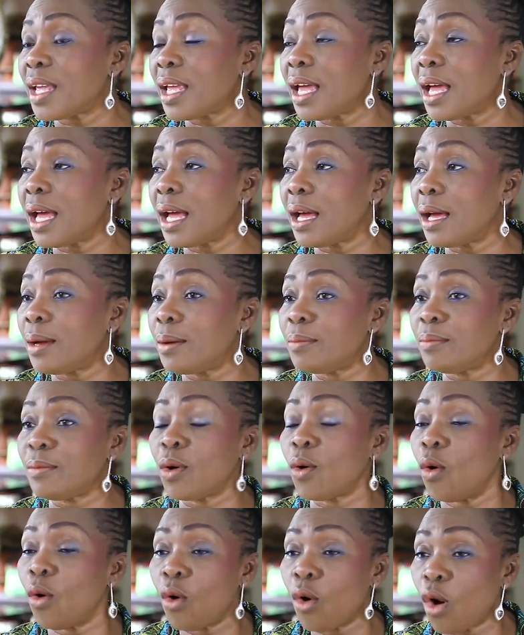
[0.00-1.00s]
um,
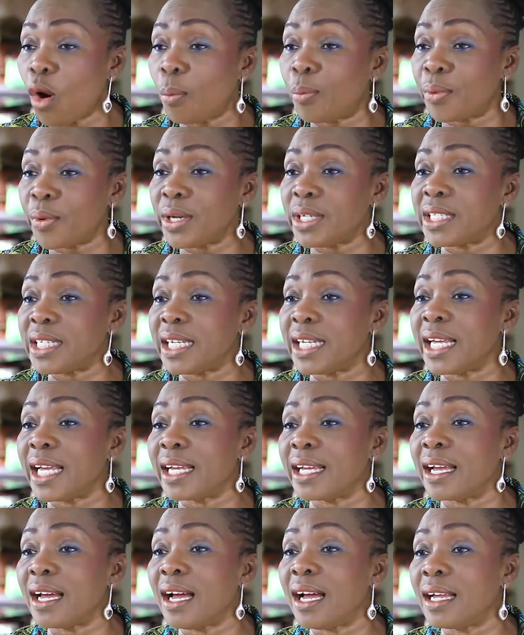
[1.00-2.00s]
or operating
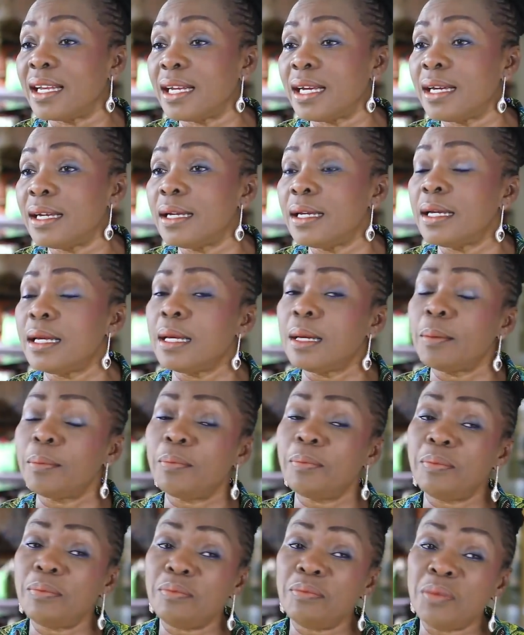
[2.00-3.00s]
in Ghana.
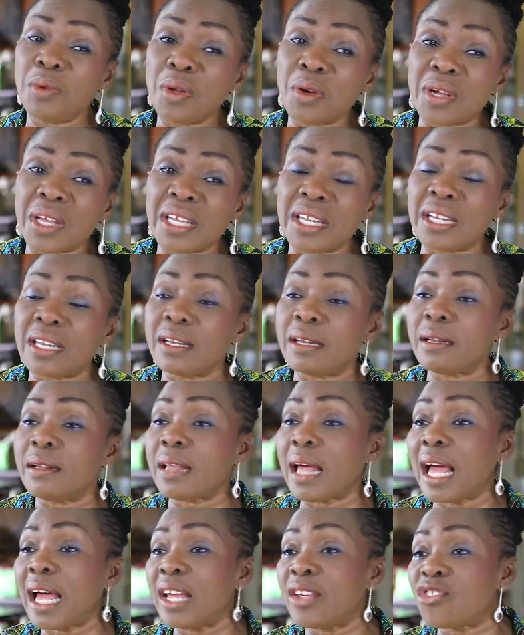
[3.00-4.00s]
Look at
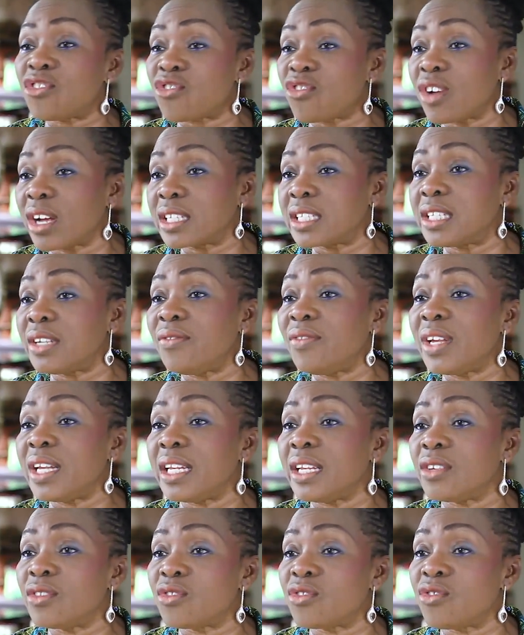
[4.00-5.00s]
our extractive
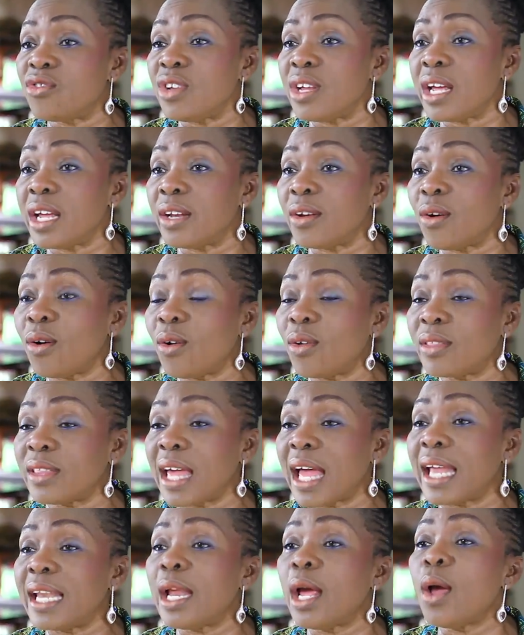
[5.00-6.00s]
industry and all
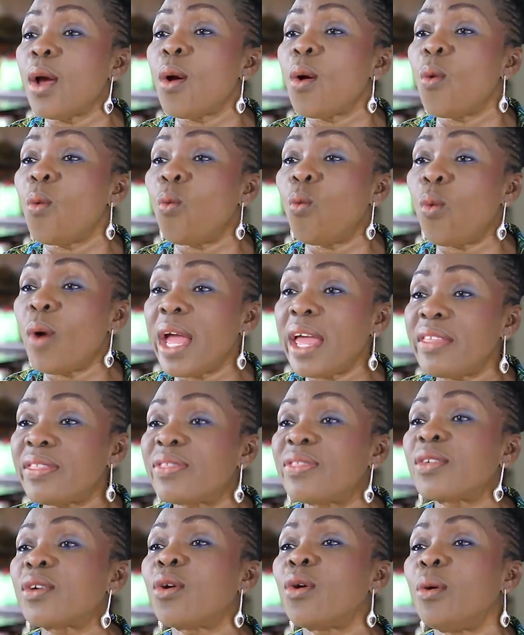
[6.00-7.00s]
that, with
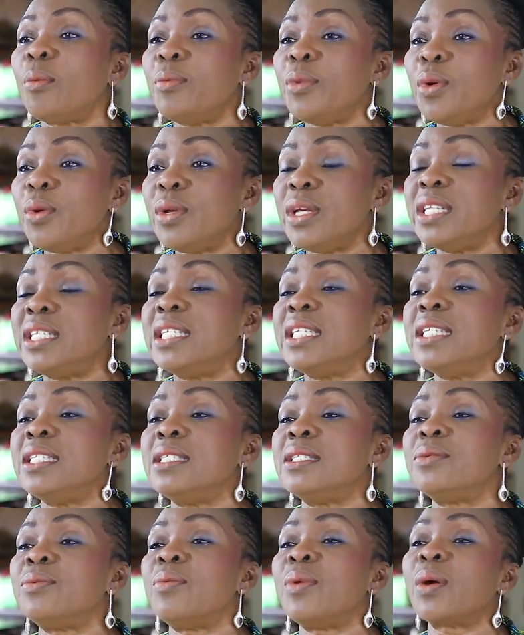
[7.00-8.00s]

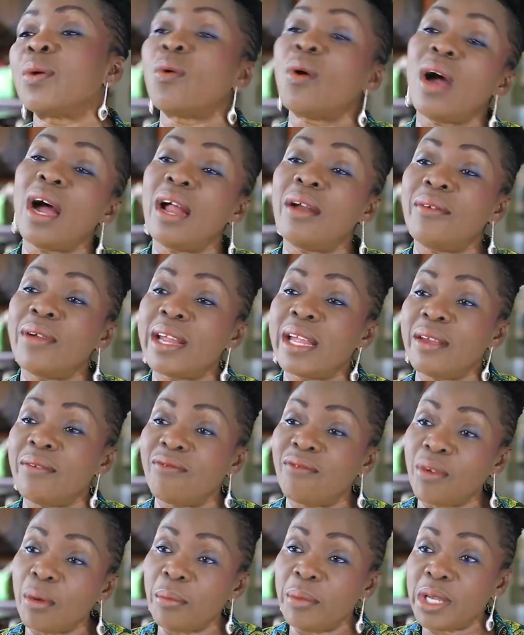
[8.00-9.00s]
communities requiring
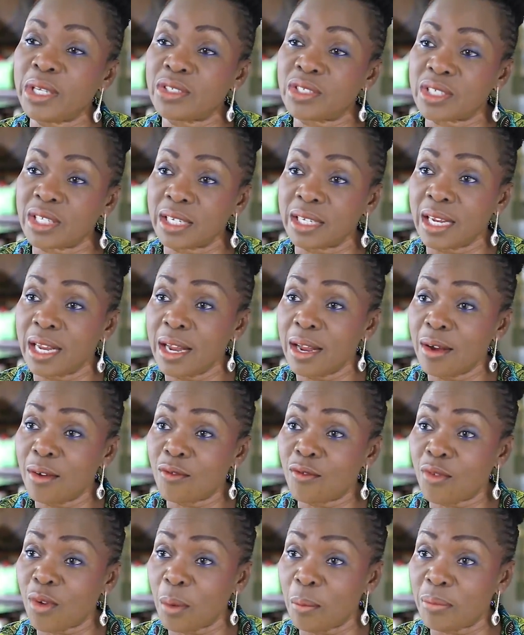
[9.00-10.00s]
information
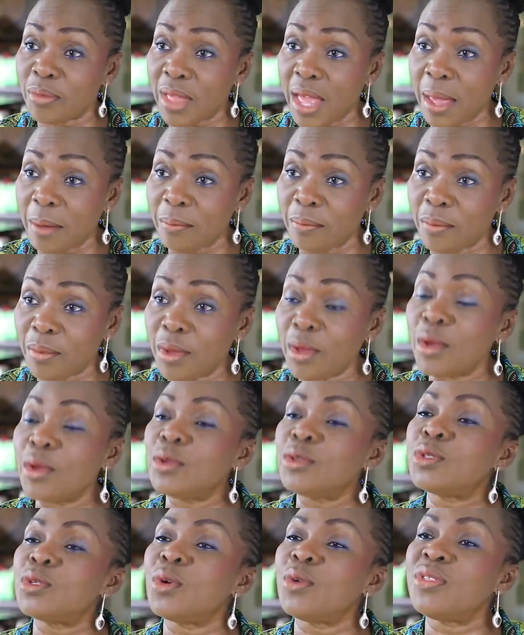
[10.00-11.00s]
from them.
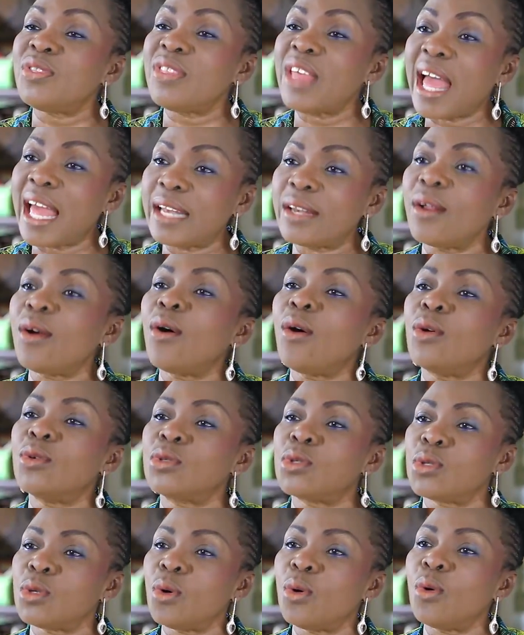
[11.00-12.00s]
So that
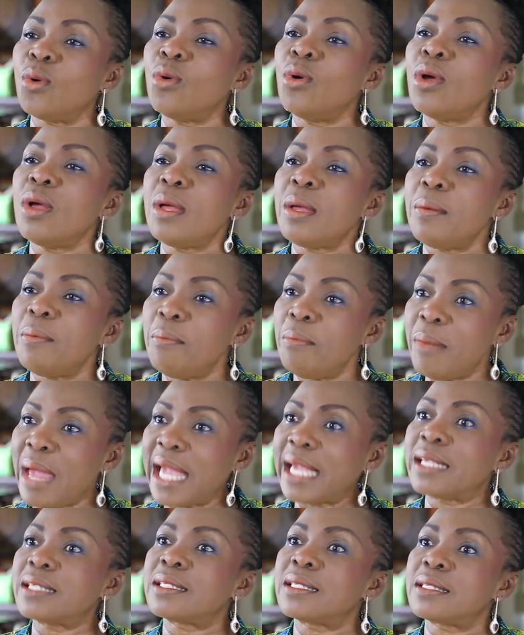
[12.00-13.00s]
also
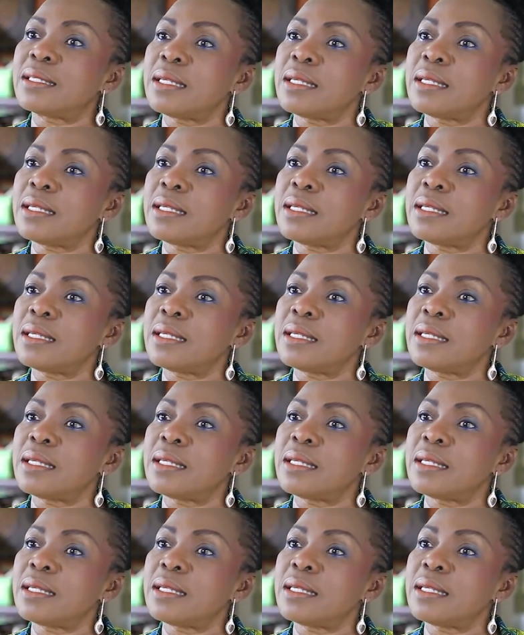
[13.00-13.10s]
makes